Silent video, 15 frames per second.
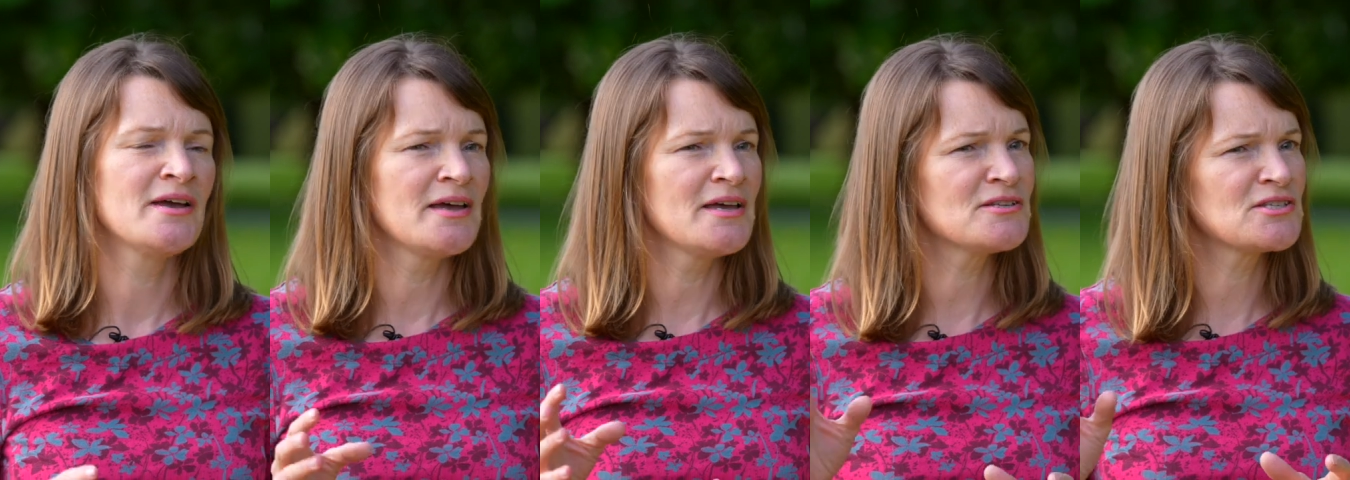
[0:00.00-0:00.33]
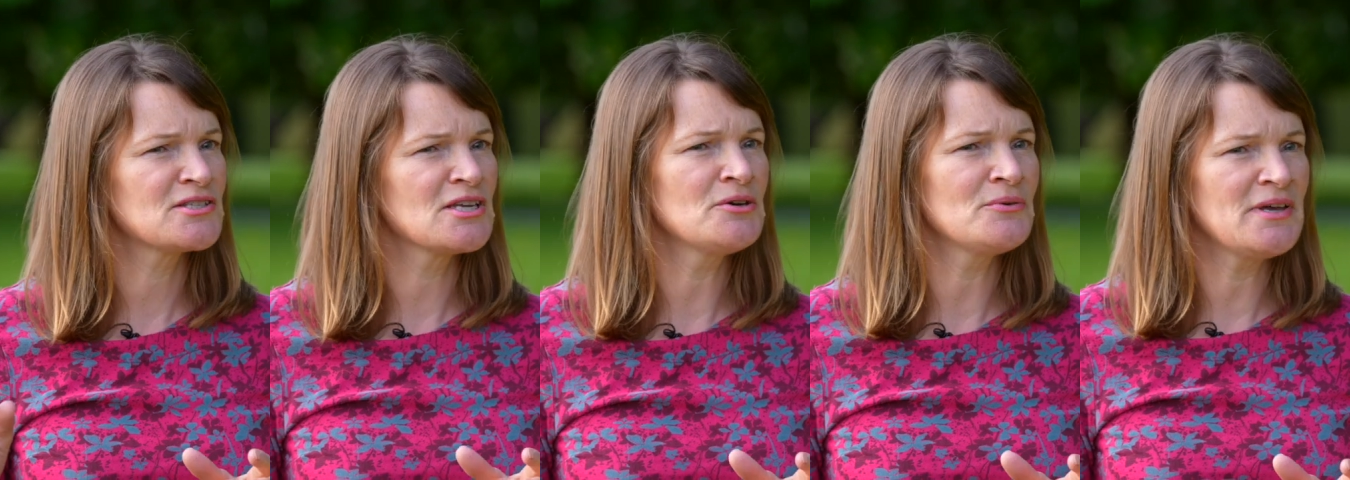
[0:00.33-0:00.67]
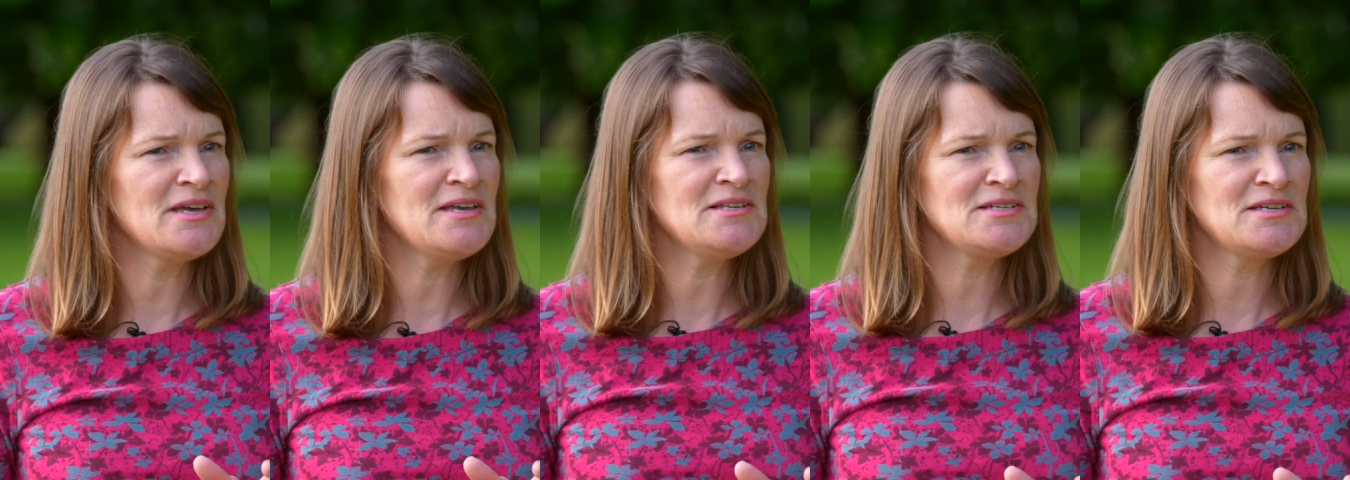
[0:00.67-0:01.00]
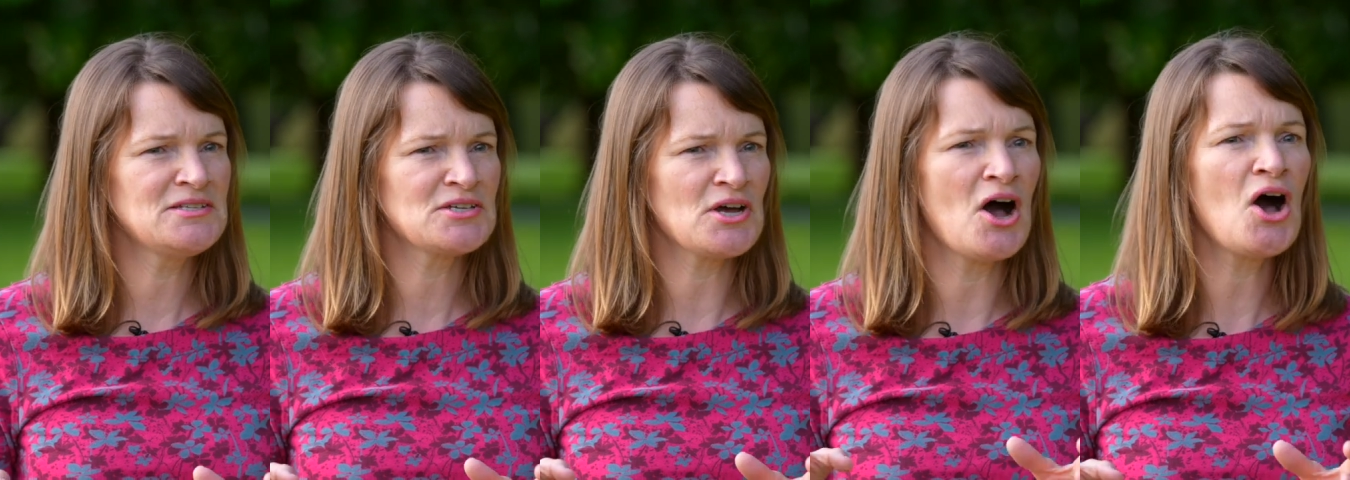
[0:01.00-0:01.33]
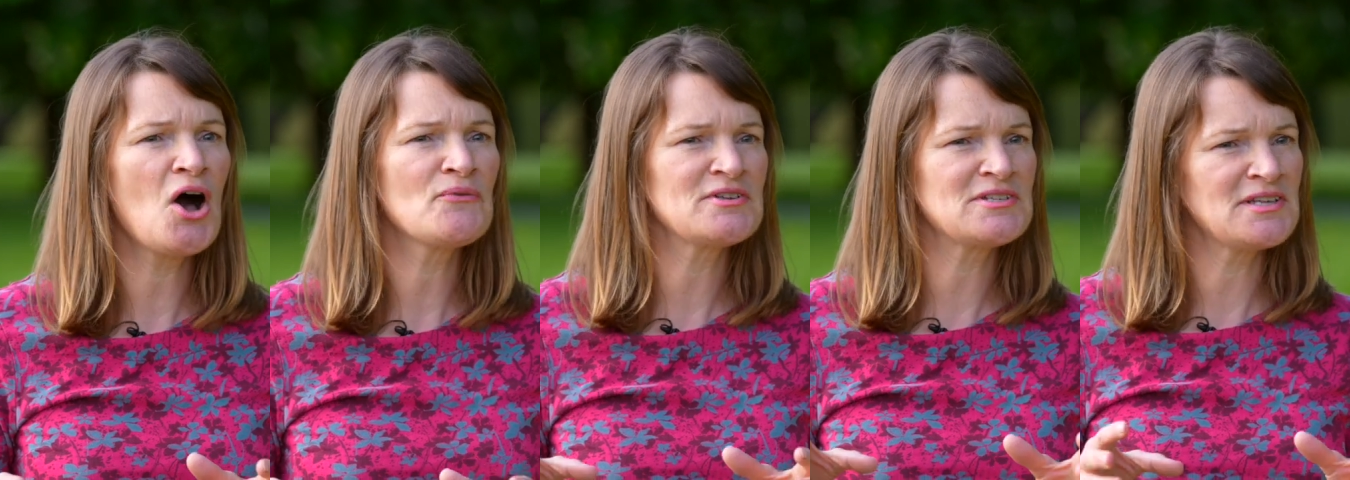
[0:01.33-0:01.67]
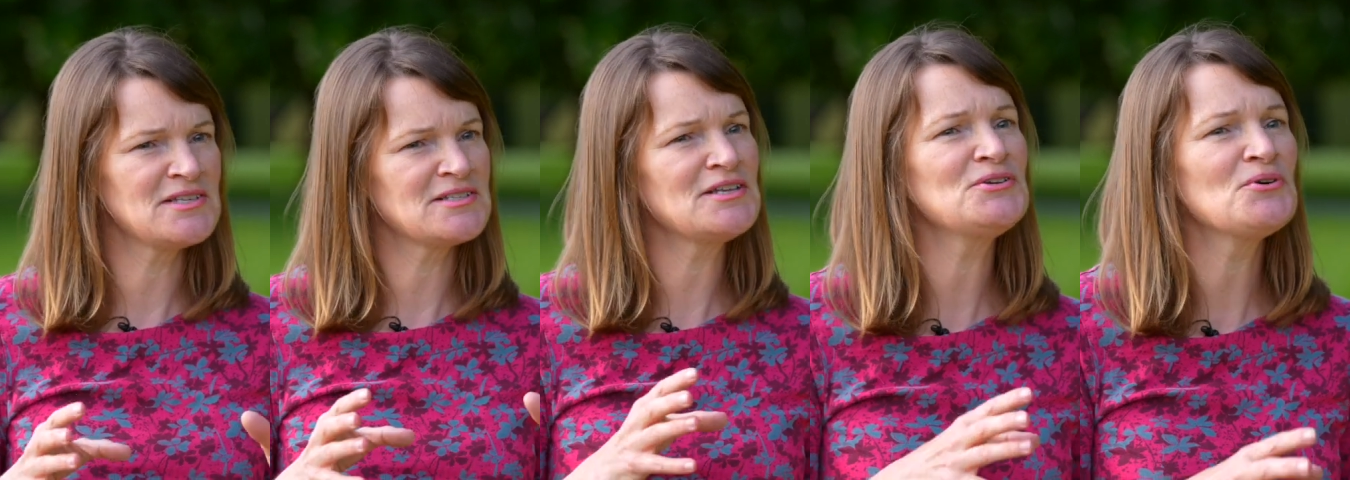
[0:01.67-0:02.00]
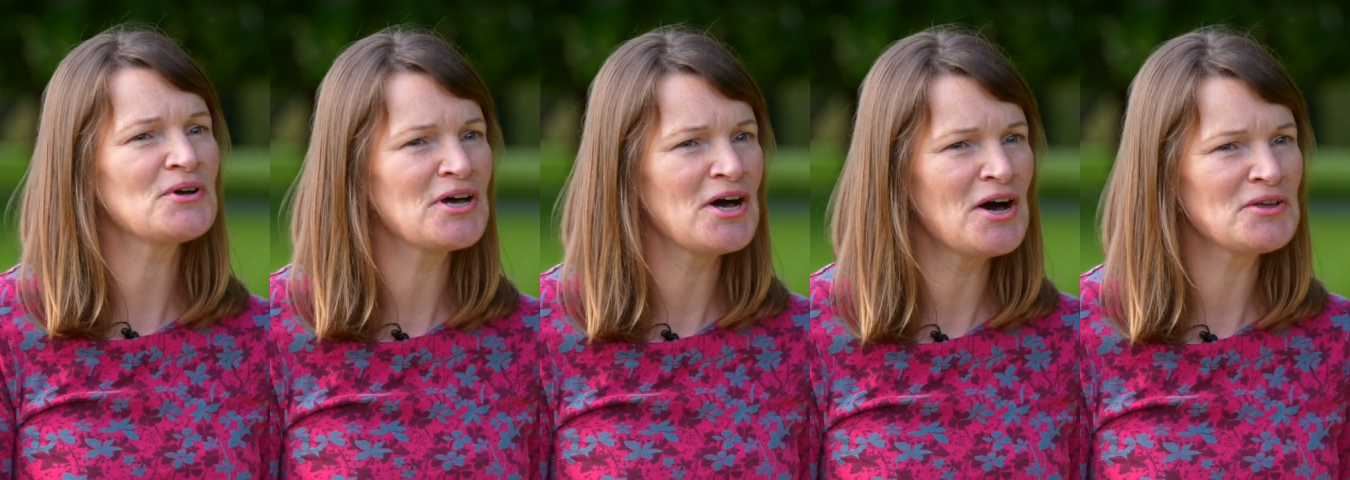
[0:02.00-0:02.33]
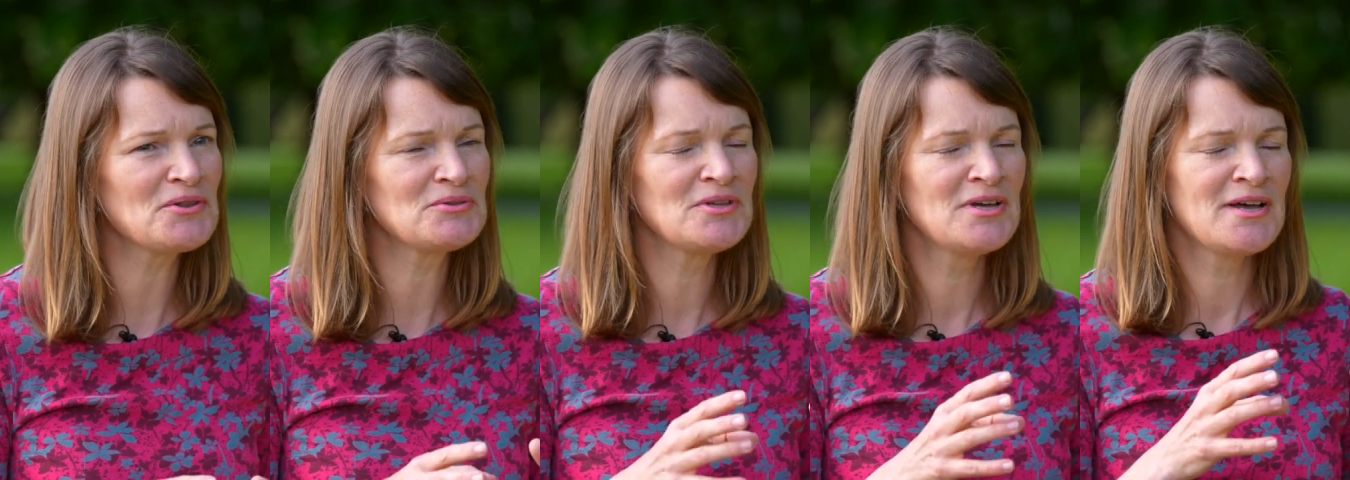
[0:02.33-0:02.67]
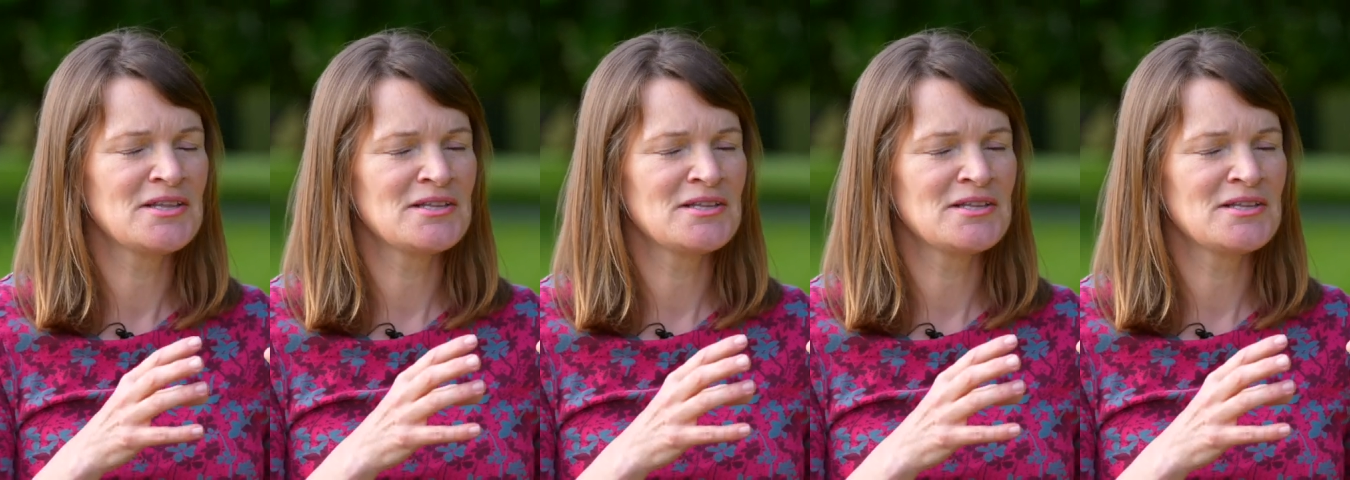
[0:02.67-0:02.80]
It's so easy to harvest things in your garden,